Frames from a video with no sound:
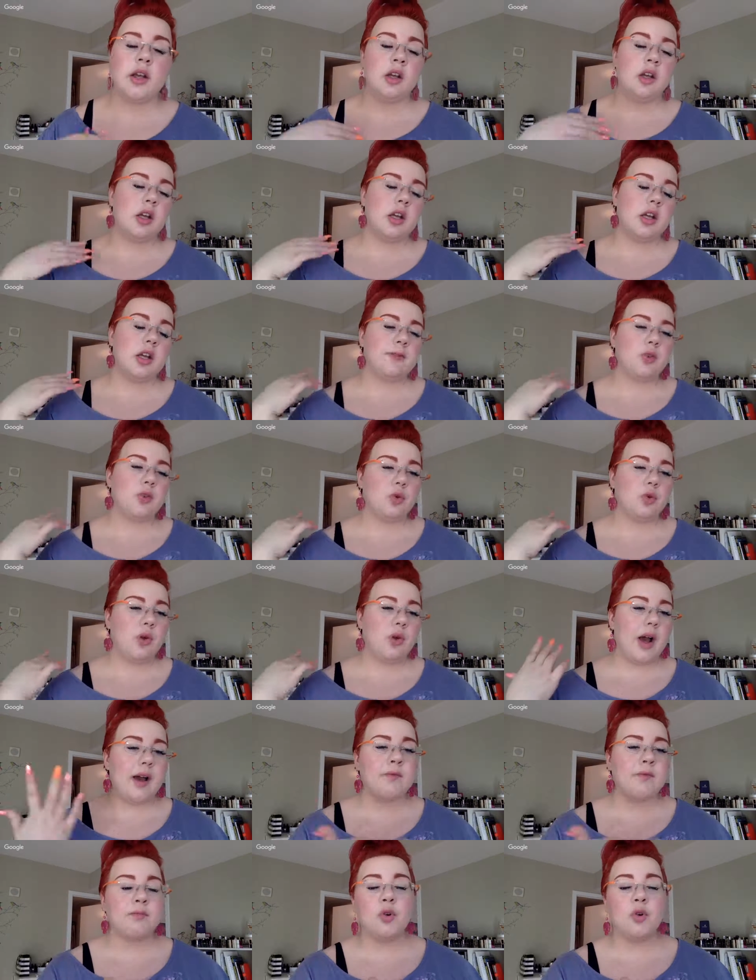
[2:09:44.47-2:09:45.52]
if you
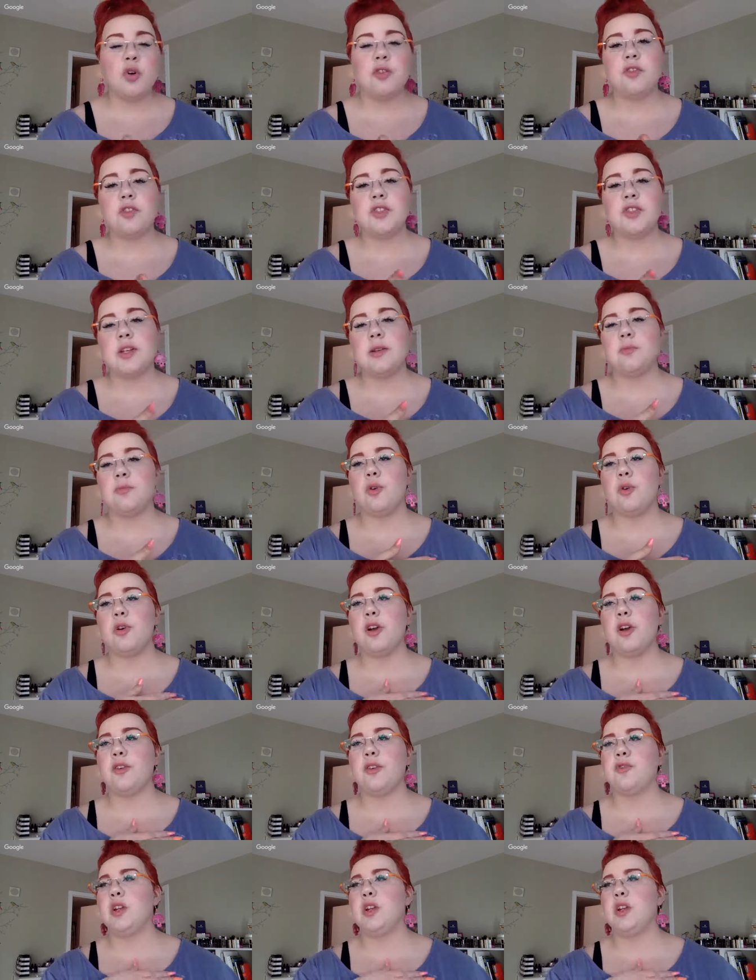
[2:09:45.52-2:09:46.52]
have bought the same product